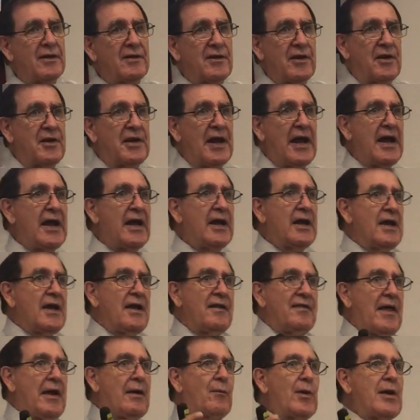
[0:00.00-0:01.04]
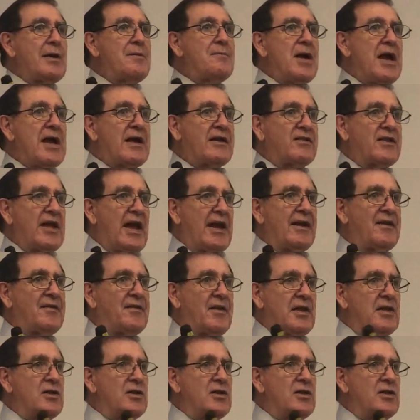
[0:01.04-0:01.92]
And today they remake that and they